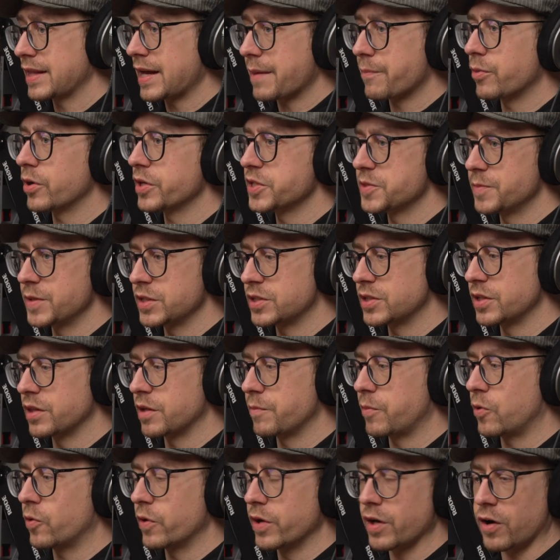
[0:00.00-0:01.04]
that brings me to the
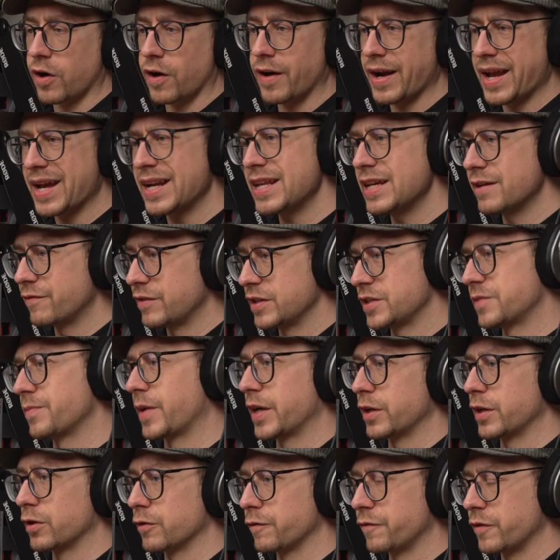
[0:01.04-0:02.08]
point, are any of these
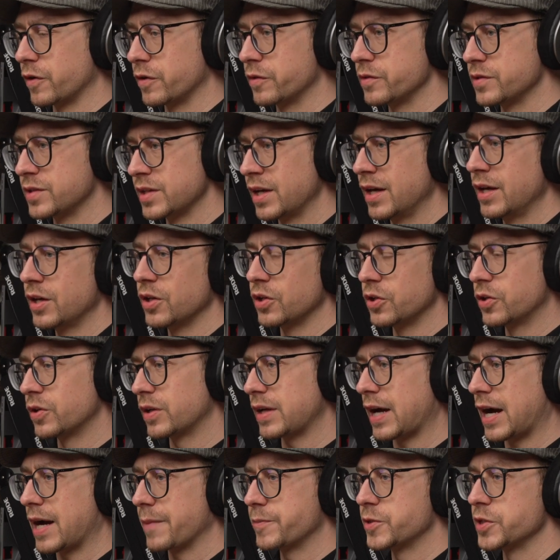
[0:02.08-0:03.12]
microphones good
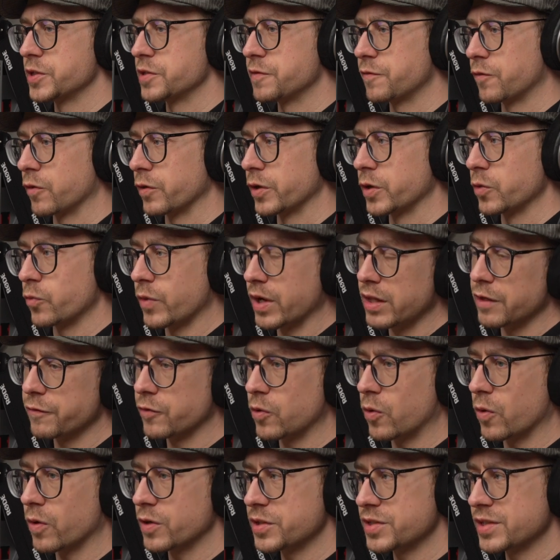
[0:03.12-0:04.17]
options for you? Well, of
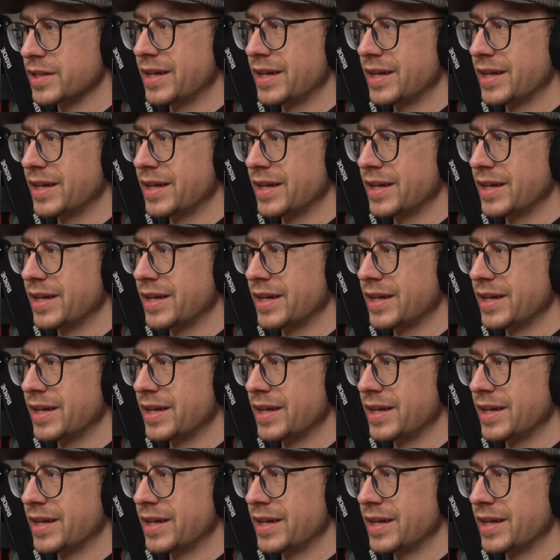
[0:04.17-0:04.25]
course,